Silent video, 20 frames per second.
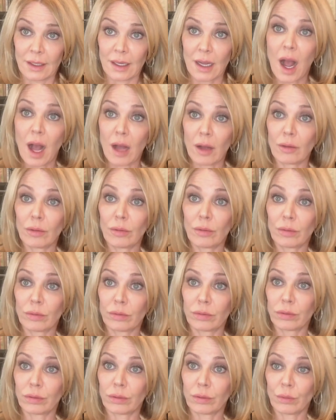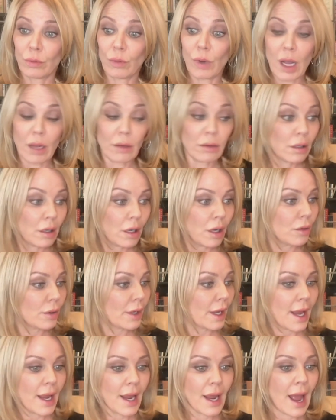Oh, well,
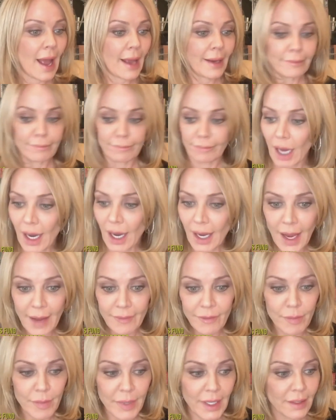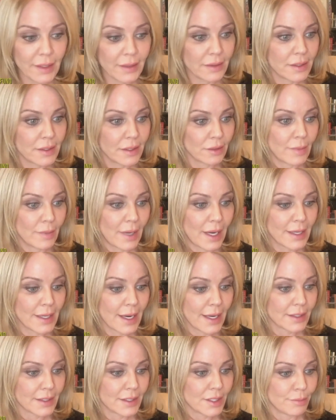okay, I have a minute until my
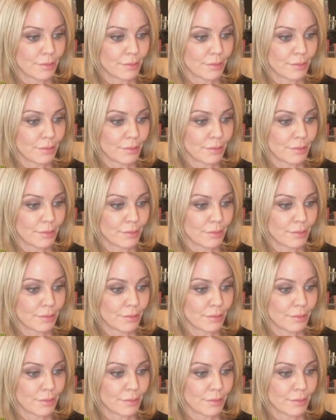next